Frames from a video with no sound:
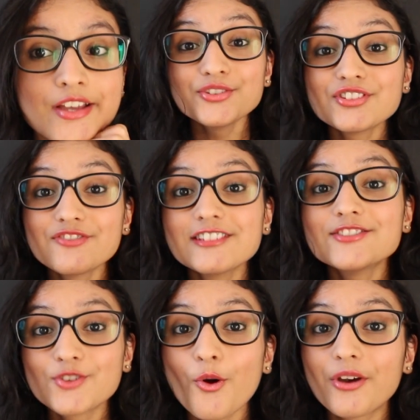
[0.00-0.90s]
Most of
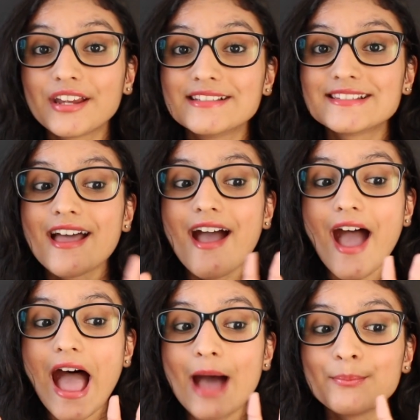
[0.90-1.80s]
these stories
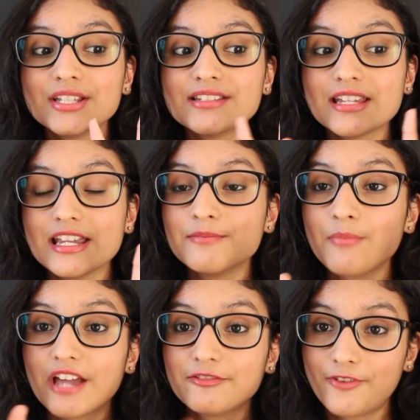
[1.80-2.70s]
happened in
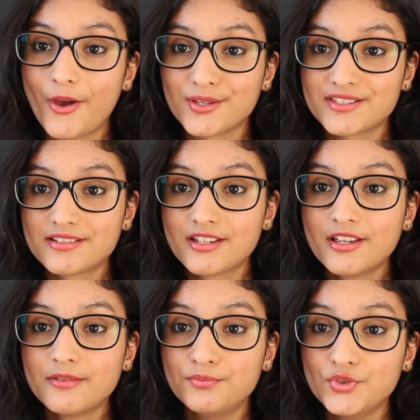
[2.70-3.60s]
my first
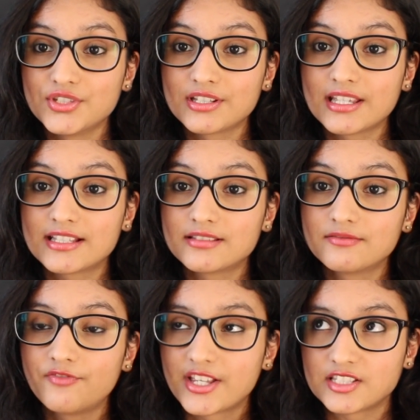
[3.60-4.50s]
music
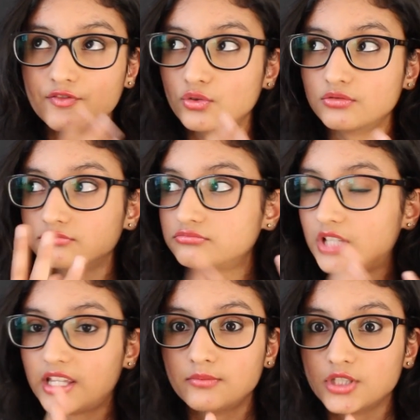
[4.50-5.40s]
festival
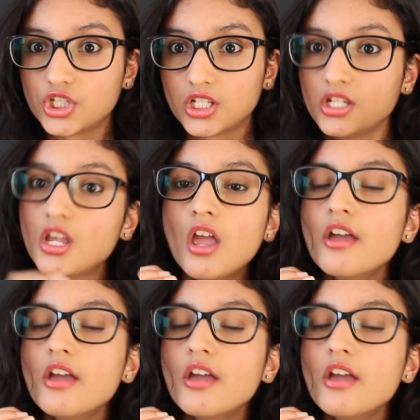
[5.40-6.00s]
thingy-majiggy.